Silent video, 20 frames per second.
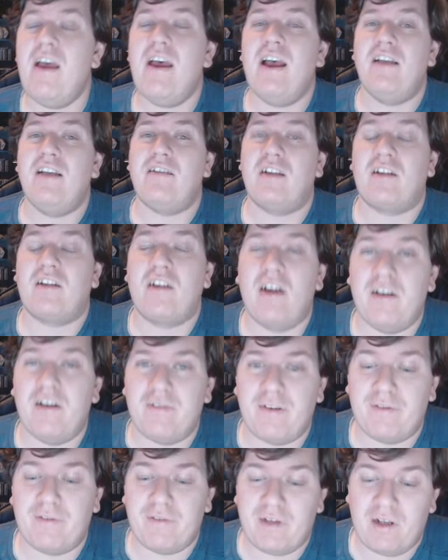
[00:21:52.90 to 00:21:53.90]
as a
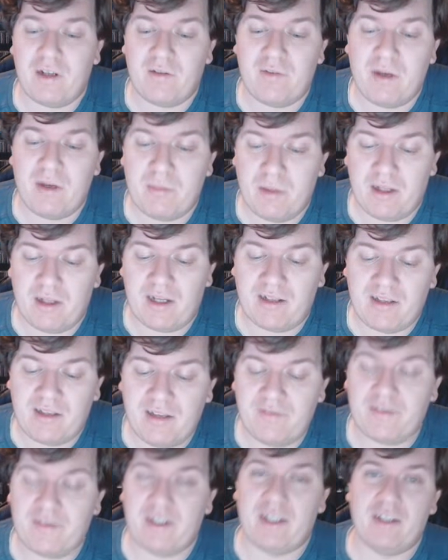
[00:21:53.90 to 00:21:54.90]
cover for their rebel
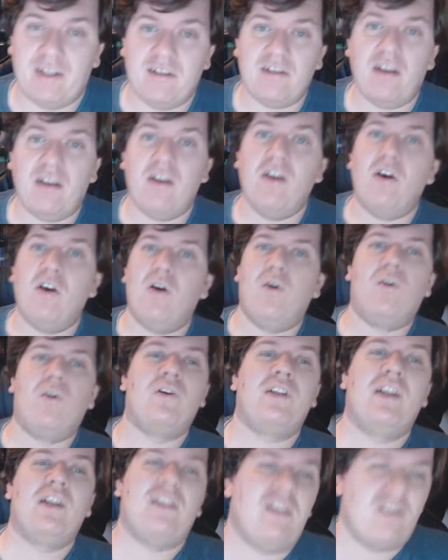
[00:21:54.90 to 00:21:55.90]
activities, or
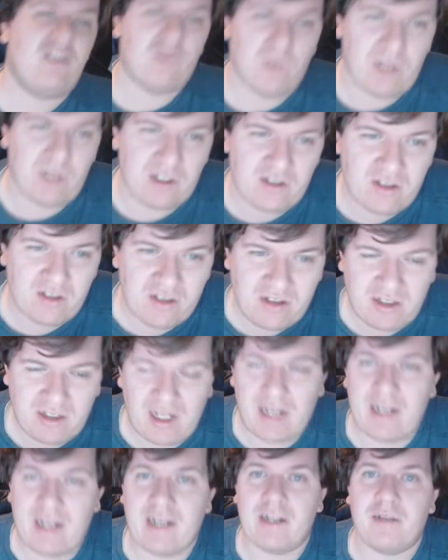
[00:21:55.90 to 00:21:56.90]
they just want to
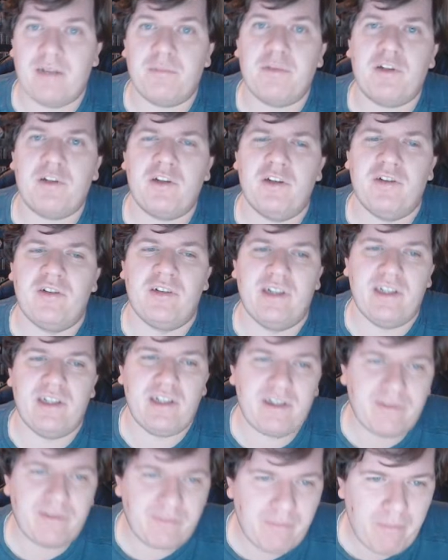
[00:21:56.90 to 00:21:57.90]
stay in
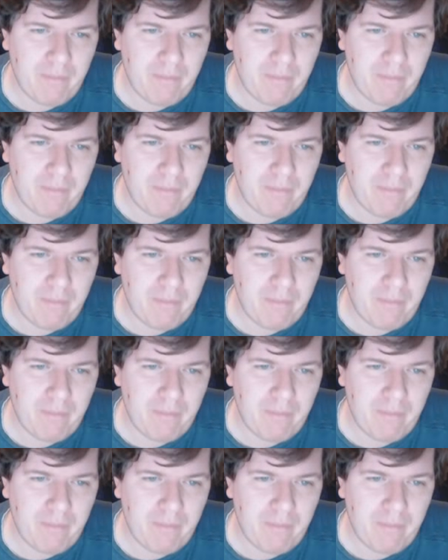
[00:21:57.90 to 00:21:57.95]
obscurity.